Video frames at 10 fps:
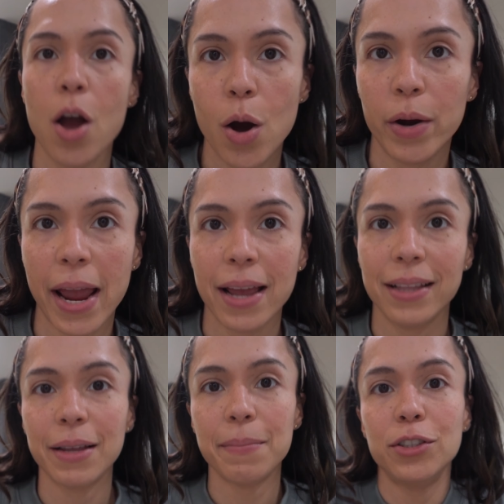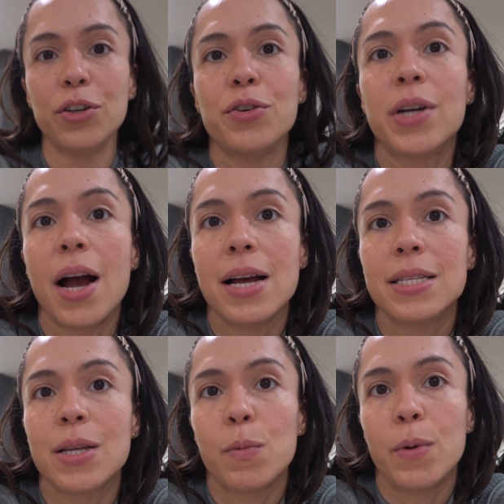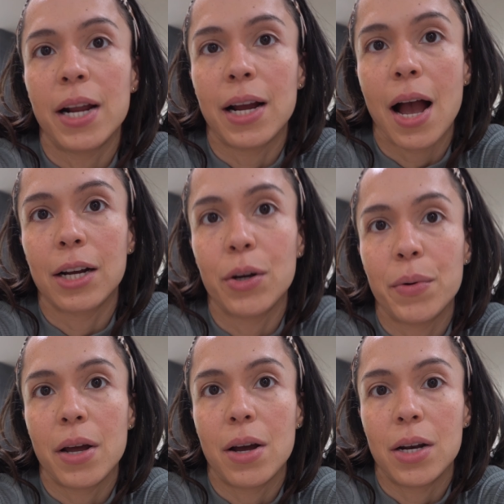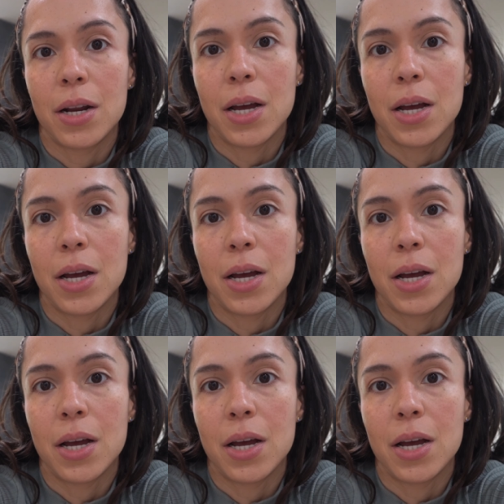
Okay, let me show you guys what I got going on.